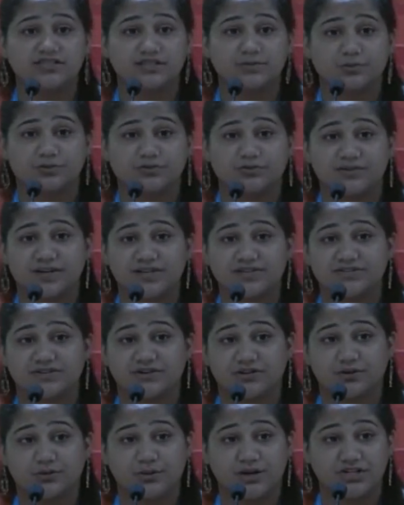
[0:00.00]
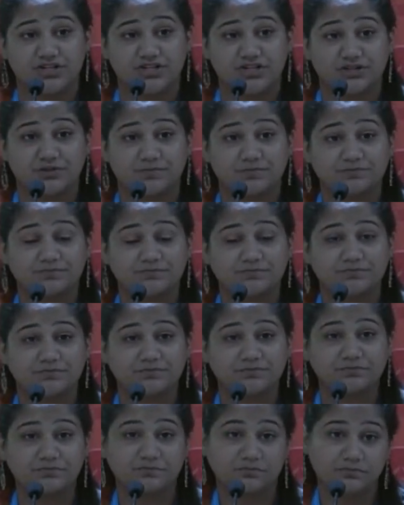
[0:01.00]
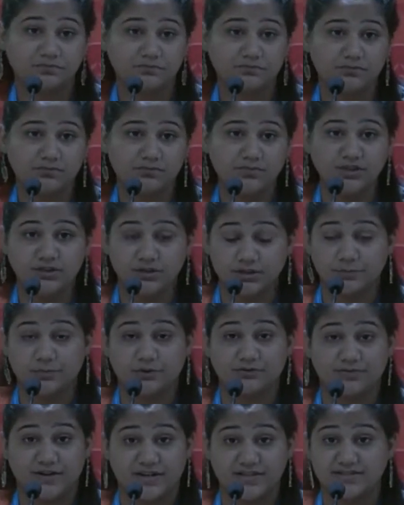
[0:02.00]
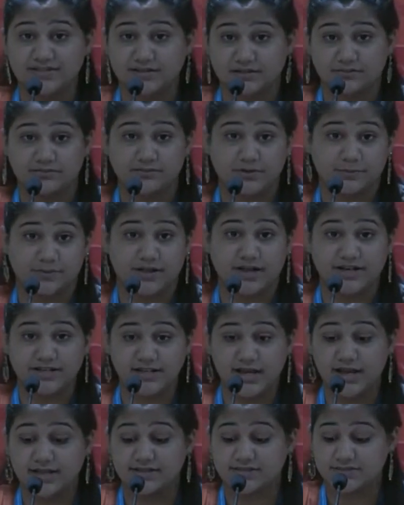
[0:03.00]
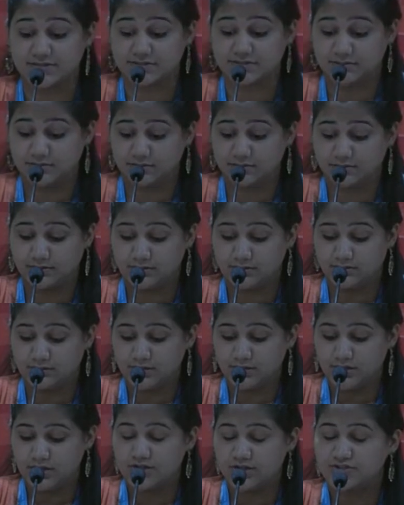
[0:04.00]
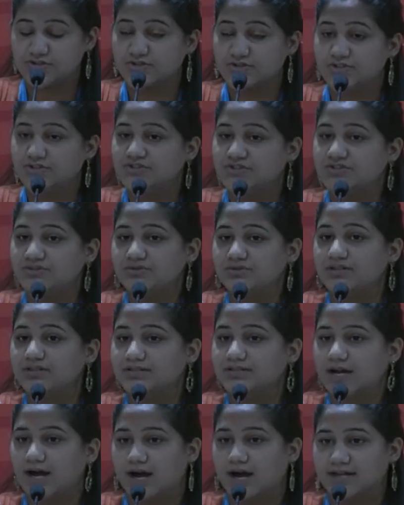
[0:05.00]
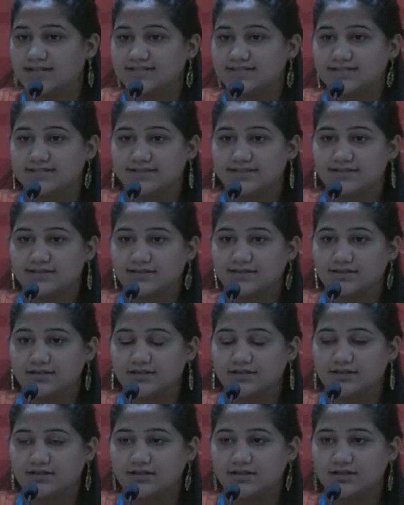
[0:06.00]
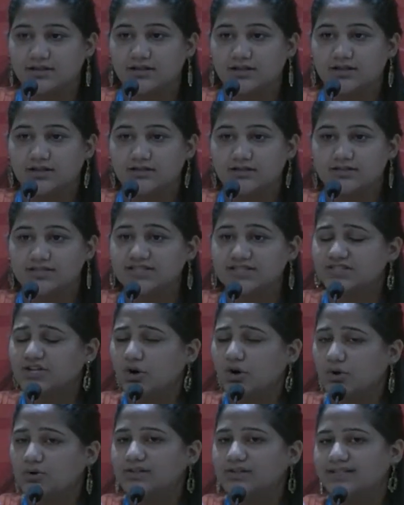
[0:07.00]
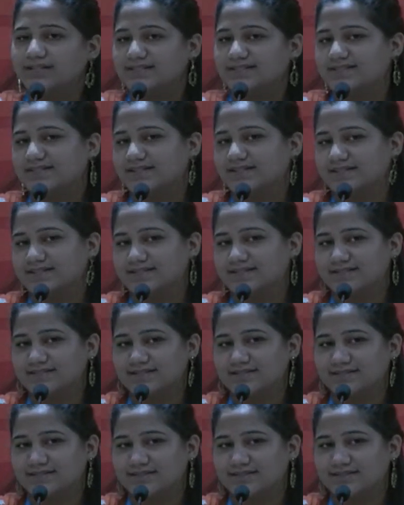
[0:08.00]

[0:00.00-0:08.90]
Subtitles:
the professor a question. The professor replied, yes. So the student asked, does cold exist?